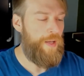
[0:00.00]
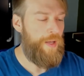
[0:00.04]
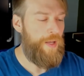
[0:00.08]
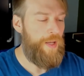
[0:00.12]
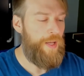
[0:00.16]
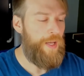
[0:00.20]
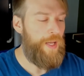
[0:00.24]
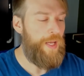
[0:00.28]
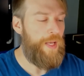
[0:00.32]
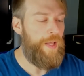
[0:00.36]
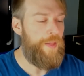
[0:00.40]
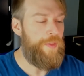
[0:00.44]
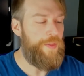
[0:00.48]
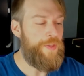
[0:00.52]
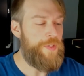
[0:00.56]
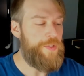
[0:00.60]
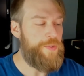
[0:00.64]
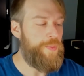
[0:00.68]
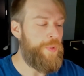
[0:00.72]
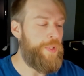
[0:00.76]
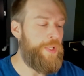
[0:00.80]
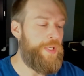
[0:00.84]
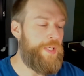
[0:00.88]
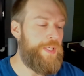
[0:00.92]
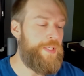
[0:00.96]
And this
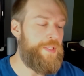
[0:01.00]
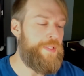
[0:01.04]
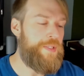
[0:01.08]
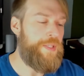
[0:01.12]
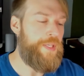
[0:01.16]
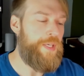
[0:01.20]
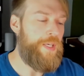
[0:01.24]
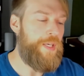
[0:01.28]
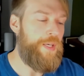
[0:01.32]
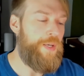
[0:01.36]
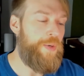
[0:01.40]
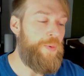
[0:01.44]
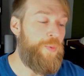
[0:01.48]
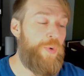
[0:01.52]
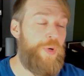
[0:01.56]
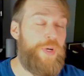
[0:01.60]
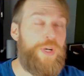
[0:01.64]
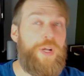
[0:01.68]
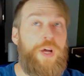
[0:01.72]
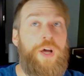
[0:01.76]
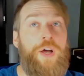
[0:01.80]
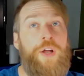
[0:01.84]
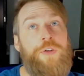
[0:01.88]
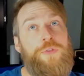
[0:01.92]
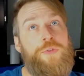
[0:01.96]
one is the
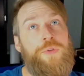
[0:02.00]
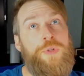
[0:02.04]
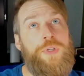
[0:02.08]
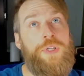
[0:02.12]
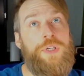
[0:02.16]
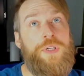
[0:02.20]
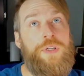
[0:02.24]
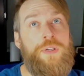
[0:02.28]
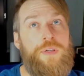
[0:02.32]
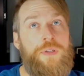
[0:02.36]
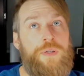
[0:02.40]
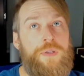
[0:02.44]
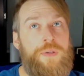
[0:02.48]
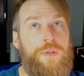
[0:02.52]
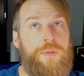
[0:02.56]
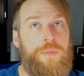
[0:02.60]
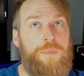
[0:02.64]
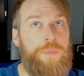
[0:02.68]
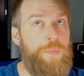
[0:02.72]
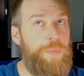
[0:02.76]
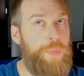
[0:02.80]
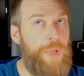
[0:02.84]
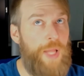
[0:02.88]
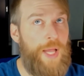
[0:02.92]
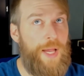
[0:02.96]

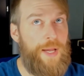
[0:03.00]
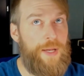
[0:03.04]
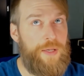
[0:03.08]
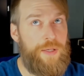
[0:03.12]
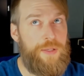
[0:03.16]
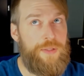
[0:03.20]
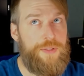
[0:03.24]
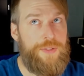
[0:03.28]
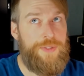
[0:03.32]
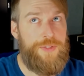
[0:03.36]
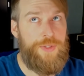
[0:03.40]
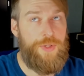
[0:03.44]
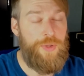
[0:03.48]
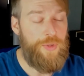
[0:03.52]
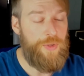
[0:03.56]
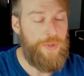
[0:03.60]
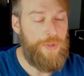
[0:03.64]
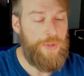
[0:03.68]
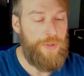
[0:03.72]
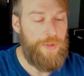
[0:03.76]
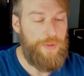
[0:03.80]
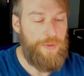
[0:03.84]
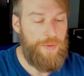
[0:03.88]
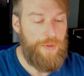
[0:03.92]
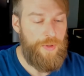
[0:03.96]
100 Black. So
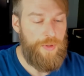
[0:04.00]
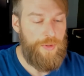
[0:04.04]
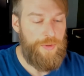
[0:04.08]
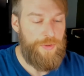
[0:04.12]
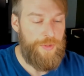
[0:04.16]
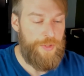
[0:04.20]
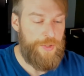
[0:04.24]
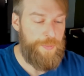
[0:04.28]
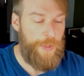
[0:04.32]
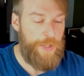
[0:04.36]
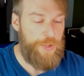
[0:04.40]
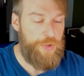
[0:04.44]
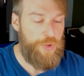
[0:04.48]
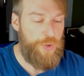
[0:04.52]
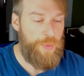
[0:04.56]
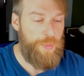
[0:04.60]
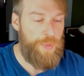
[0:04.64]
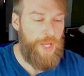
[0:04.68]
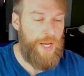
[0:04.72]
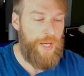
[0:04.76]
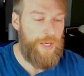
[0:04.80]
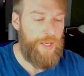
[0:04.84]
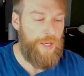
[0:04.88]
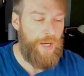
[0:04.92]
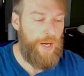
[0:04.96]
the Special
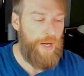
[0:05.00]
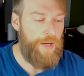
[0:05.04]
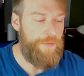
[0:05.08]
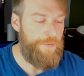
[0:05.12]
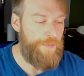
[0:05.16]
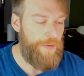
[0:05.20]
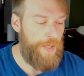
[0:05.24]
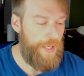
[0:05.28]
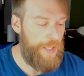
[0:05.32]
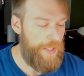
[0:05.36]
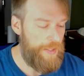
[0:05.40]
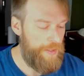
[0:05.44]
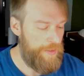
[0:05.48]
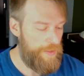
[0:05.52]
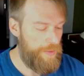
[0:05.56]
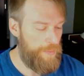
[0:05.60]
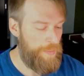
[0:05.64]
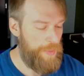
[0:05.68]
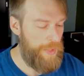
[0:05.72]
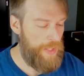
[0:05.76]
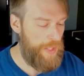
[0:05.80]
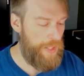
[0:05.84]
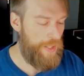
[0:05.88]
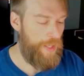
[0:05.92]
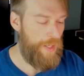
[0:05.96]
Black I find to
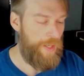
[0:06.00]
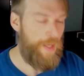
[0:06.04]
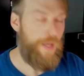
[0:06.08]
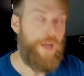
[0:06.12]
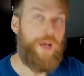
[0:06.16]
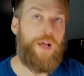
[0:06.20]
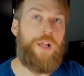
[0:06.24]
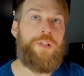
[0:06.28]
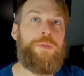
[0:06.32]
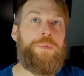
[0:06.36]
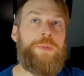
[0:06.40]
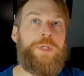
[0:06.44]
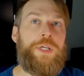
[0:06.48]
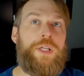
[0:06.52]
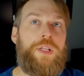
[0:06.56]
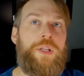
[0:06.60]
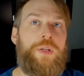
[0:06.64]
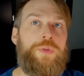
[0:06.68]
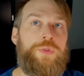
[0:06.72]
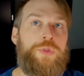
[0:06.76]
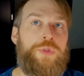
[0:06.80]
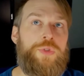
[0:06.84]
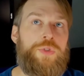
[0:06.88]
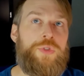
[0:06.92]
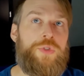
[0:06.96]
be a little bit
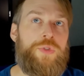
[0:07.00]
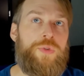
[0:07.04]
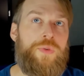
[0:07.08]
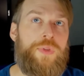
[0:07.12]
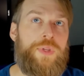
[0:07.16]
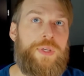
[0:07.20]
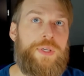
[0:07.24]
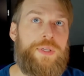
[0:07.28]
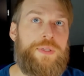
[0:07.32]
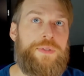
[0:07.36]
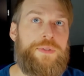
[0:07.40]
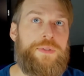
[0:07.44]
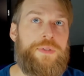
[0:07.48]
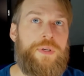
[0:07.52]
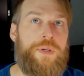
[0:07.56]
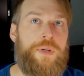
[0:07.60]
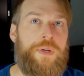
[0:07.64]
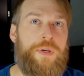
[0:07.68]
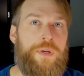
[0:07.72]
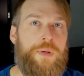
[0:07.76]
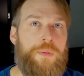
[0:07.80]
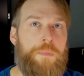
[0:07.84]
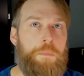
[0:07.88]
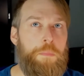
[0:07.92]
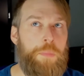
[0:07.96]
closer to this
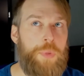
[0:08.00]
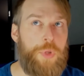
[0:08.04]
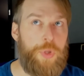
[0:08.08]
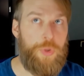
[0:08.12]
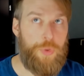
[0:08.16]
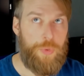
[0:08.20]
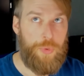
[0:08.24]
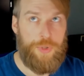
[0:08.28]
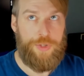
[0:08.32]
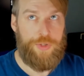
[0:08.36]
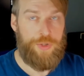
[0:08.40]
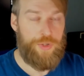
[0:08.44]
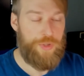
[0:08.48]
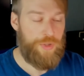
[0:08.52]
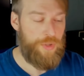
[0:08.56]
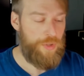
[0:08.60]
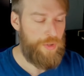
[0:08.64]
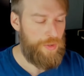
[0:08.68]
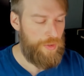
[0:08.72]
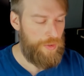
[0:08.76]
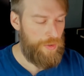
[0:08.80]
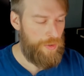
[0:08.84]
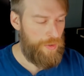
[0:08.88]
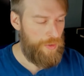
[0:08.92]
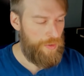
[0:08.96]
bluish
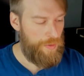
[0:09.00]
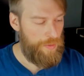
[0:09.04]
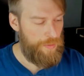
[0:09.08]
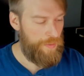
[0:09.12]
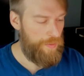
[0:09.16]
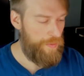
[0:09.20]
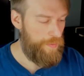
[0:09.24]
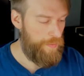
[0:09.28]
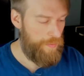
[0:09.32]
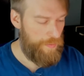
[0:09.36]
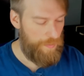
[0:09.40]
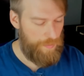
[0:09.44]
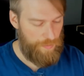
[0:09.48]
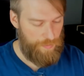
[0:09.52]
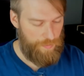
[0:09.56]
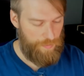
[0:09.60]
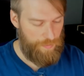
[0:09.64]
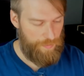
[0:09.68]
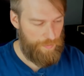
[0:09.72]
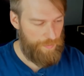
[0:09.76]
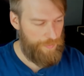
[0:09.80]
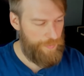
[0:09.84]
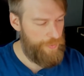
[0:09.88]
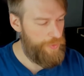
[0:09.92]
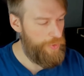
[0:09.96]

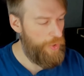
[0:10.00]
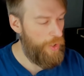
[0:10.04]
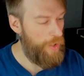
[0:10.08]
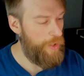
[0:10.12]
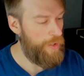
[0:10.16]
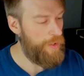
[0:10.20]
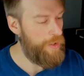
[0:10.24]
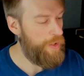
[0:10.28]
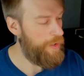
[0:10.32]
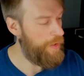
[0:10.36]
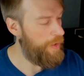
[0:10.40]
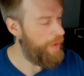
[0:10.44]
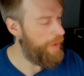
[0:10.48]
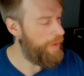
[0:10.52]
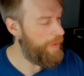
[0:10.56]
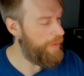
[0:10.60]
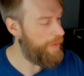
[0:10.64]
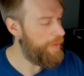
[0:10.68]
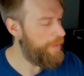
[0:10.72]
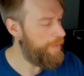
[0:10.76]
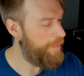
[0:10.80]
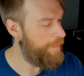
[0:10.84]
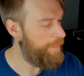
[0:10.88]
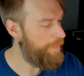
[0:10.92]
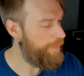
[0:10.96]
dark
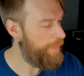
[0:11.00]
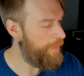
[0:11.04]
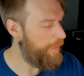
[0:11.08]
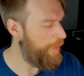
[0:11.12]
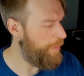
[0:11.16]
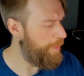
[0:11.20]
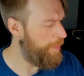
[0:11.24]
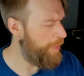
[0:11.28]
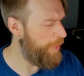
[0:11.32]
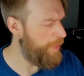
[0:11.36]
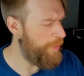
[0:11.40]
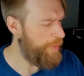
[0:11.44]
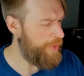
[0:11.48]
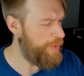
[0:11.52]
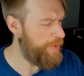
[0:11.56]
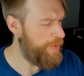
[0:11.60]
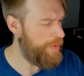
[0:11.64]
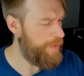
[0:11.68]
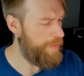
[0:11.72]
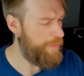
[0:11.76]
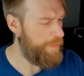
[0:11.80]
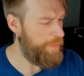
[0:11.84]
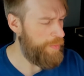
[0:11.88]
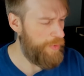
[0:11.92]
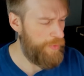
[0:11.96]
color, or bluish
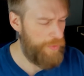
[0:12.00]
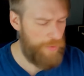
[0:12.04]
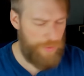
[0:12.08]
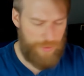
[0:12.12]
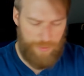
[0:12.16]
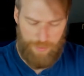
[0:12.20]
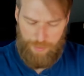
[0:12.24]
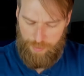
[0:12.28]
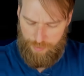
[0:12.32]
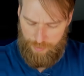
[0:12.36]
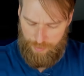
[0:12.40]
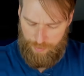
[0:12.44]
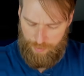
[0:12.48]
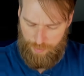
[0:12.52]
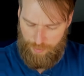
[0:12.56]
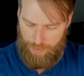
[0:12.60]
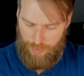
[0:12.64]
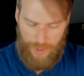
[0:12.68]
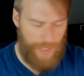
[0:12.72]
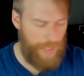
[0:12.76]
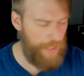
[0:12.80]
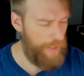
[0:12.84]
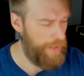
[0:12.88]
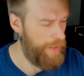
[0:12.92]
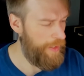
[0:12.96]

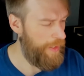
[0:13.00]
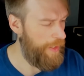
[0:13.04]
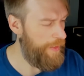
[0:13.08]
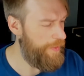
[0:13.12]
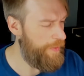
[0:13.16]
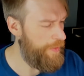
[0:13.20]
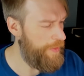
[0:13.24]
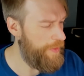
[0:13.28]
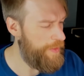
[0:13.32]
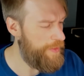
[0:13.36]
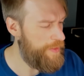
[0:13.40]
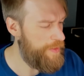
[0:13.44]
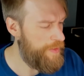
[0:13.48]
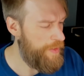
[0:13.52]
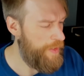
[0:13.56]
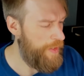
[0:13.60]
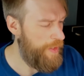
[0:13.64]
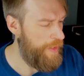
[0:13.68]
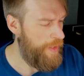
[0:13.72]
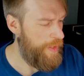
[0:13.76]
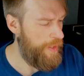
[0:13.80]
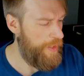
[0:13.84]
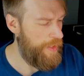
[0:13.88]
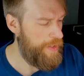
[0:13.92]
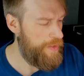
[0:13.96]
black, and this
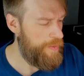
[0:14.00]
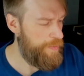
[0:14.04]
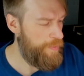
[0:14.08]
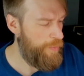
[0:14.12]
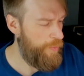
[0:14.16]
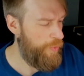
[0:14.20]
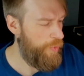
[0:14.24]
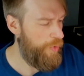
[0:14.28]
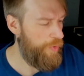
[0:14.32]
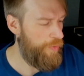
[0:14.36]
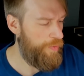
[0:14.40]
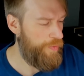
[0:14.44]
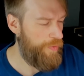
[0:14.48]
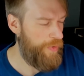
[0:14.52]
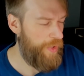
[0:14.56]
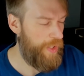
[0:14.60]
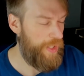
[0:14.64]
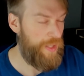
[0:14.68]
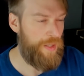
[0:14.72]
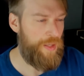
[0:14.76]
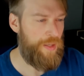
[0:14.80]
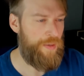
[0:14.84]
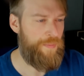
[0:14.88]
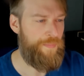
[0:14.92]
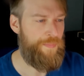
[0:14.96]
is more of
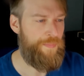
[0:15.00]
like,